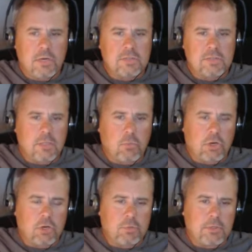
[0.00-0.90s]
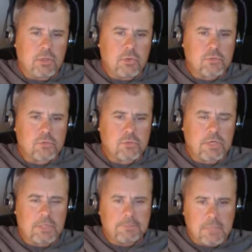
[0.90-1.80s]
that water would be going
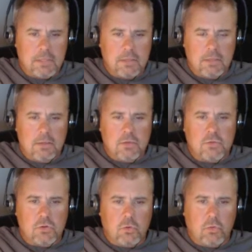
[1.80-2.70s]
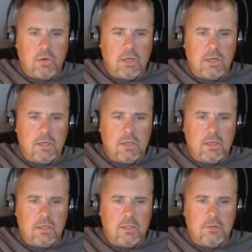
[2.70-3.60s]
straight.
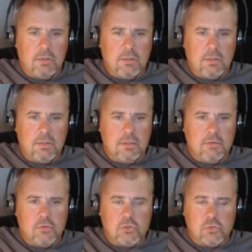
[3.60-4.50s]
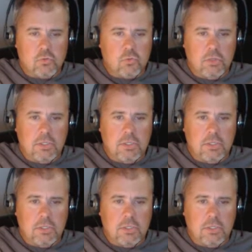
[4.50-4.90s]
So this looks really